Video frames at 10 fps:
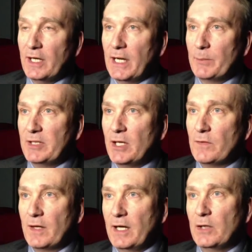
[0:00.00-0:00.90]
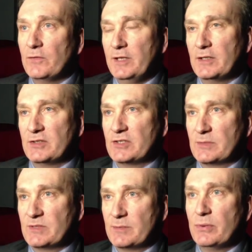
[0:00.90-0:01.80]
and we know that a healthy
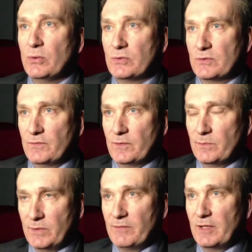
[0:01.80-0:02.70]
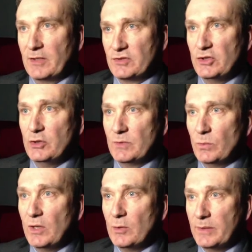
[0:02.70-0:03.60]
ecosystem is important for giving us human
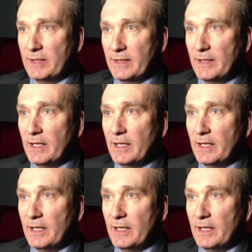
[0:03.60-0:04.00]
well-being.